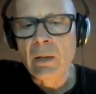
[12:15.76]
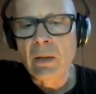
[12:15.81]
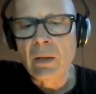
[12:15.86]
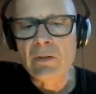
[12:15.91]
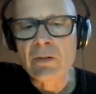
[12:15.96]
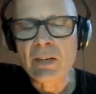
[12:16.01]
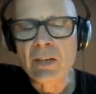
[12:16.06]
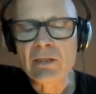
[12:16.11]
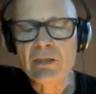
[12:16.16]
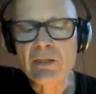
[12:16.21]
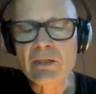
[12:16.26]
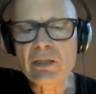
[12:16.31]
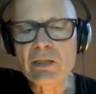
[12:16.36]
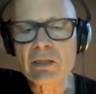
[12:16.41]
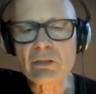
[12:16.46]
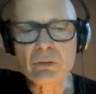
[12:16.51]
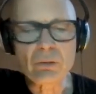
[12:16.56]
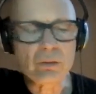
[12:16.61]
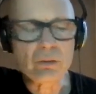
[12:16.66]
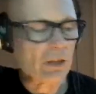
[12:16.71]
And the
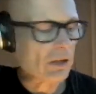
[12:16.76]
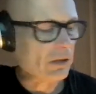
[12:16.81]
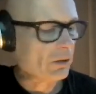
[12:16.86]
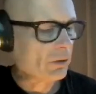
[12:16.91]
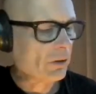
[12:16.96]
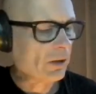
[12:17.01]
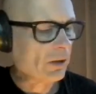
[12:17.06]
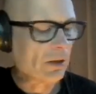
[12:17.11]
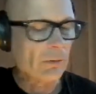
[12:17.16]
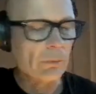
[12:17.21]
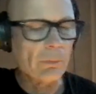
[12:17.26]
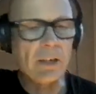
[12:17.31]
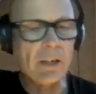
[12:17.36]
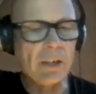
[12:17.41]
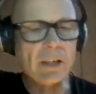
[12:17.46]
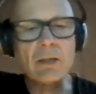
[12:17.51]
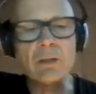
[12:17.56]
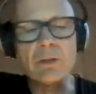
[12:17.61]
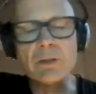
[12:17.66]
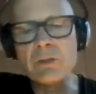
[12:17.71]
idea too that you're
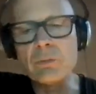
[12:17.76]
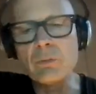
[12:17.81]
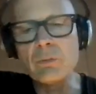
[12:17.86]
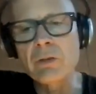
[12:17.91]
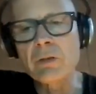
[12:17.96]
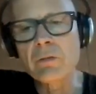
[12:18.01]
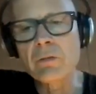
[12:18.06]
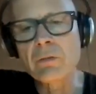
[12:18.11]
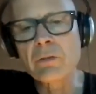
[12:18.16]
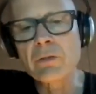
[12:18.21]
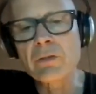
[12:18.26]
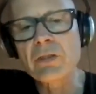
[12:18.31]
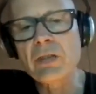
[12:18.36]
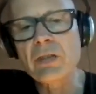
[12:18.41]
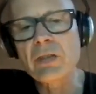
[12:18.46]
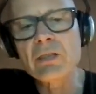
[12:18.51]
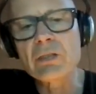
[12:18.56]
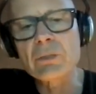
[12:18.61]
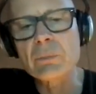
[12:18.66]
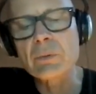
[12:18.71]
making all these wonderful
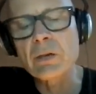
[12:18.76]
things,